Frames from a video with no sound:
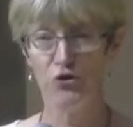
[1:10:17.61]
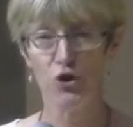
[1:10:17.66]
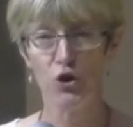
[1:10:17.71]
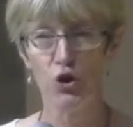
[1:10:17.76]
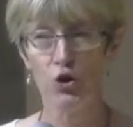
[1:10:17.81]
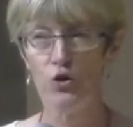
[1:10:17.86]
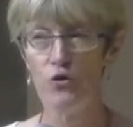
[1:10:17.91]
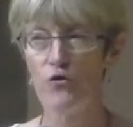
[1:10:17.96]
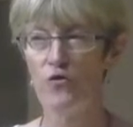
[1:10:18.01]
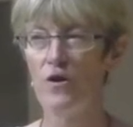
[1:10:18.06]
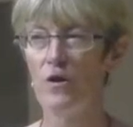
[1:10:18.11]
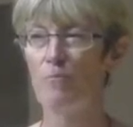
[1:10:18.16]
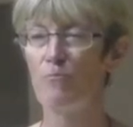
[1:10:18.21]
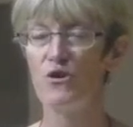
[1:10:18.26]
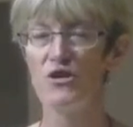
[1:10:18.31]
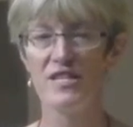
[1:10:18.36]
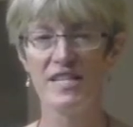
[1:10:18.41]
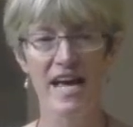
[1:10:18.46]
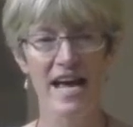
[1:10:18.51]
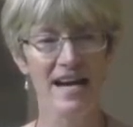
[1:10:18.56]
of the United
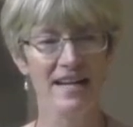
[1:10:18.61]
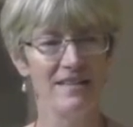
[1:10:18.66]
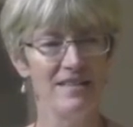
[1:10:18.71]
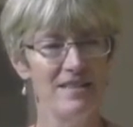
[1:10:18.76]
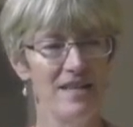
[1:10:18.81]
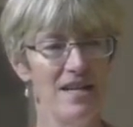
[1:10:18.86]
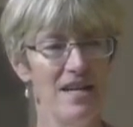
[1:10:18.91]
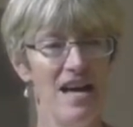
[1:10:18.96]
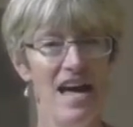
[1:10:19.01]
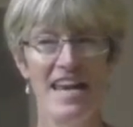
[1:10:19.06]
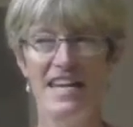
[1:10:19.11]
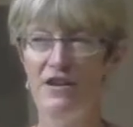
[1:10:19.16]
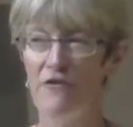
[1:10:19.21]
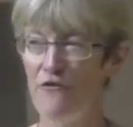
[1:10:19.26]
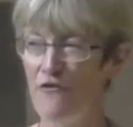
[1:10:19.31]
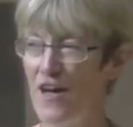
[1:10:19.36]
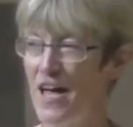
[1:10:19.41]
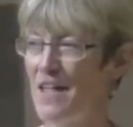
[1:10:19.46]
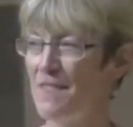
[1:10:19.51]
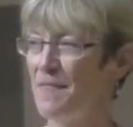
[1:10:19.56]
States.
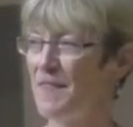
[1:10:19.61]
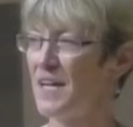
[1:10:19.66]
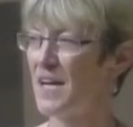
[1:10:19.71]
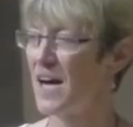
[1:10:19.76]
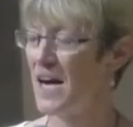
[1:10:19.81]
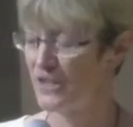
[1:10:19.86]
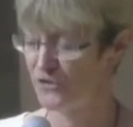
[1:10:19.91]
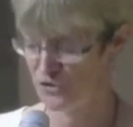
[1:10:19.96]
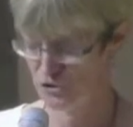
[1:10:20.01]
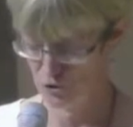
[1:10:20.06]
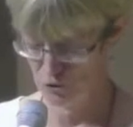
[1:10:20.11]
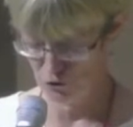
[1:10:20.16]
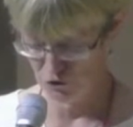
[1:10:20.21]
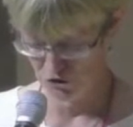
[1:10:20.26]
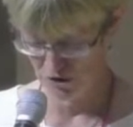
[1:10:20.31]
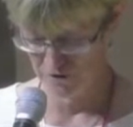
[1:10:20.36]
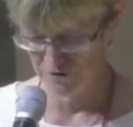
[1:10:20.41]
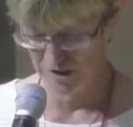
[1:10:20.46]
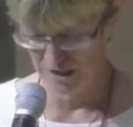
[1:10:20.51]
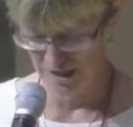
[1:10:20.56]
That
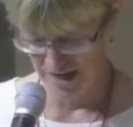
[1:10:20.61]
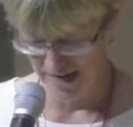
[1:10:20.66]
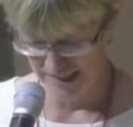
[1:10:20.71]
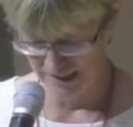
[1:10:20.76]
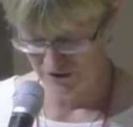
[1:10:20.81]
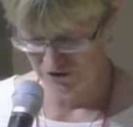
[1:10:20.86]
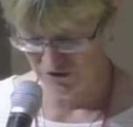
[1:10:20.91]
might sound